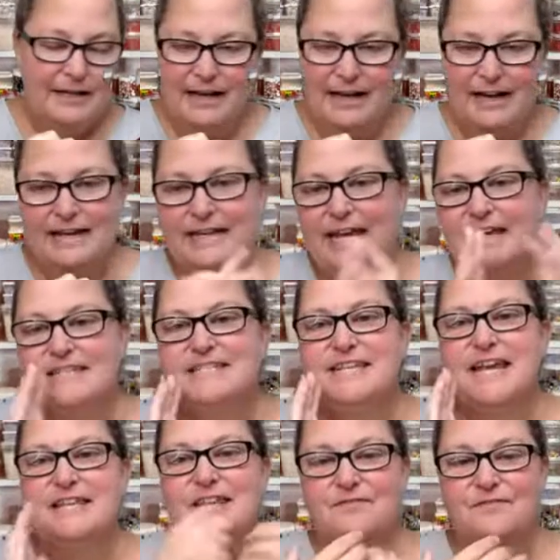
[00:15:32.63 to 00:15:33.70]
I can't
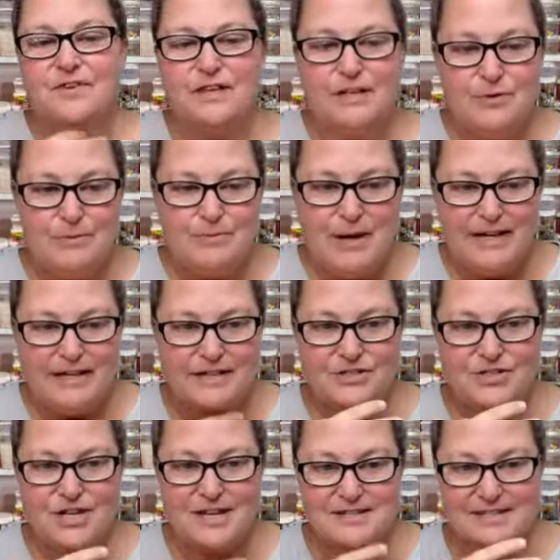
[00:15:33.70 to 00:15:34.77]
stand that feeling when my
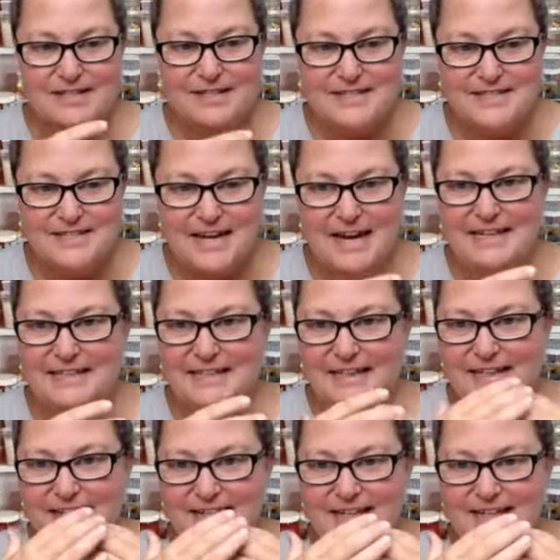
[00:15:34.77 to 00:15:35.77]
chest gets tight, like